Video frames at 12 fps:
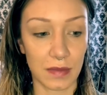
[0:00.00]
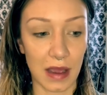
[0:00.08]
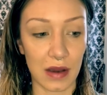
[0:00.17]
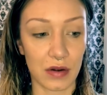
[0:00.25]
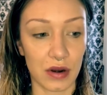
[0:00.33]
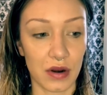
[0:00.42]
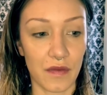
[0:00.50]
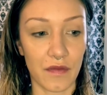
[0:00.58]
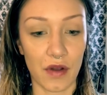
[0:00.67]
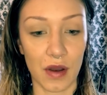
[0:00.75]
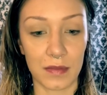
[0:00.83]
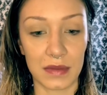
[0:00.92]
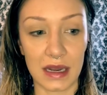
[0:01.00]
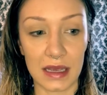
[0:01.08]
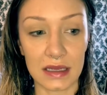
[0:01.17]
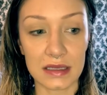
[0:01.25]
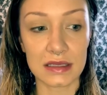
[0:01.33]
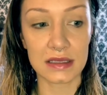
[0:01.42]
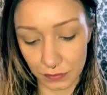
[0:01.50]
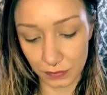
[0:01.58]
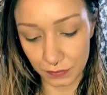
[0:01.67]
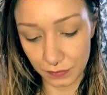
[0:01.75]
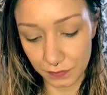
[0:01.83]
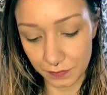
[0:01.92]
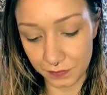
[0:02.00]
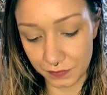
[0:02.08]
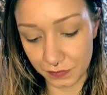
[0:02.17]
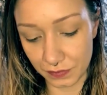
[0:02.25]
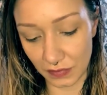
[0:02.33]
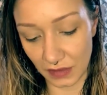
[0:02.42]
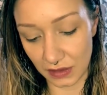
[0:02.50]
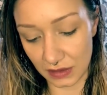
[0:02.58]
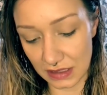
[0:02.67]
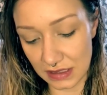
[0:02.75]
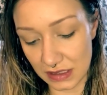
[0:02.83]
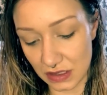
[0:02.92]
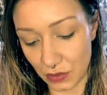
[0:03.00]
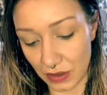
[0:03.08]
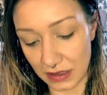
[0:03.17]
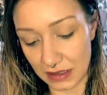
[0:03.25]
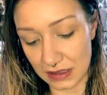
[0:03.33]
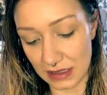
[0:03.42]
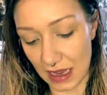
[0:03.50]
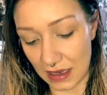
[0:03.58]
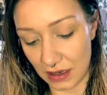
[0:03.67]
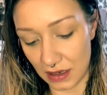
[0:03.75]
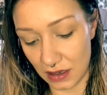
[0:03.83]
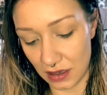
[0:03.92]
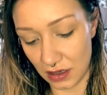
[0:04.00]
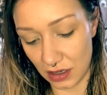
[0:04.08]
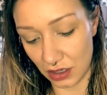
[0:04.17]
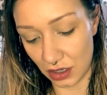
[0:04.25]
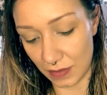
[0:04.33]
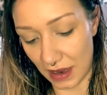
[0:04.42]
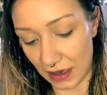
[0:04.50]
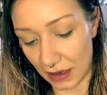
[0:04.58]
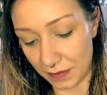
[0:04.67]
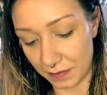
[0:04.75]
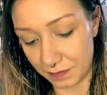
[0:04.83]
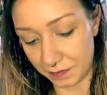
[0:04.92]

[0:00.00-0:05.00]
powder from NYX. This is going to set your makeup.